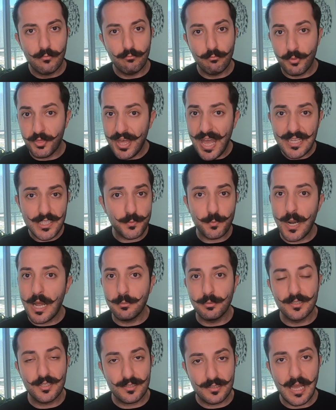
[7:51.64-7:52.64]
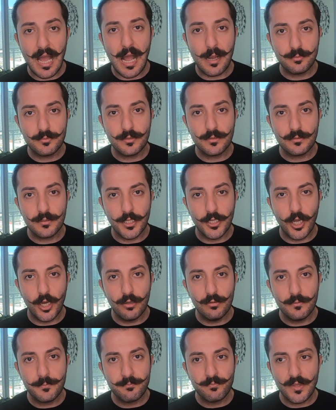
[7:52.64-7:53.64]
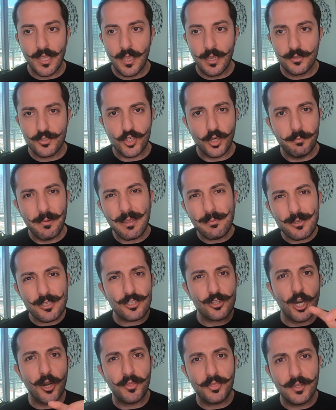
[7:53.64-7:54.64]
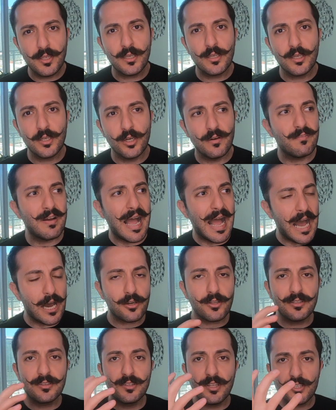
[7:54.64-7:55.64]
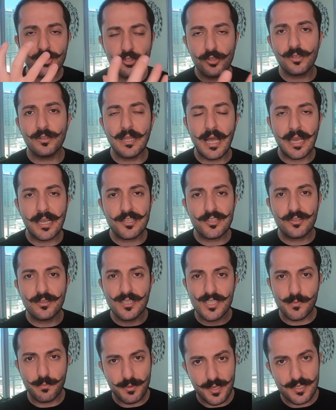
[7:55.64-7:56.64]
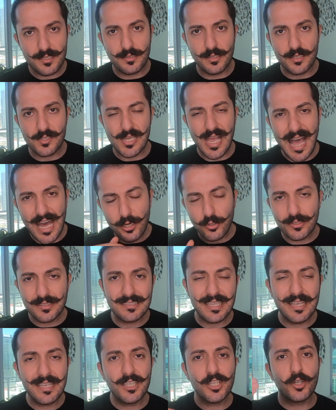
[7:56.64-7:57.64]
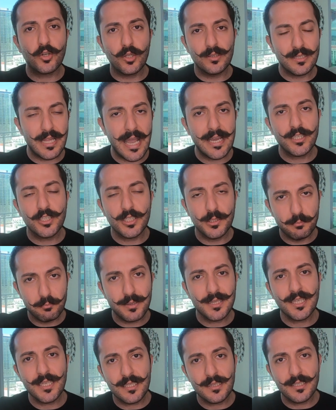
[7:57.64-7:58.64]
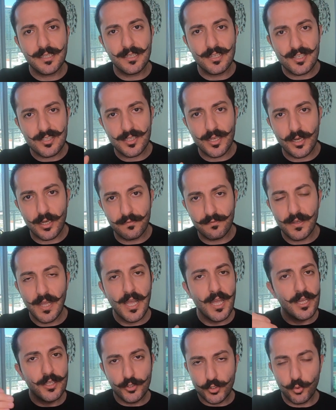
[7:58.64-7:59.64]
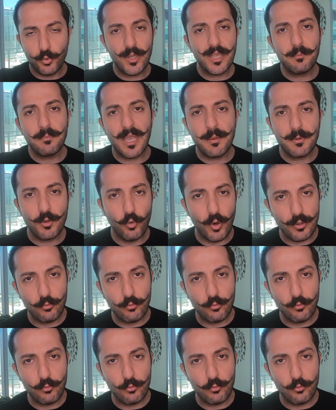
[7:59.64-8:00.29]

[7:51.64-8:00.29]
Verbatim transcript: that's probably stopped, you know? So maybe start thinking of how to digitalize this business, how to take it online completely instead of doing maybe one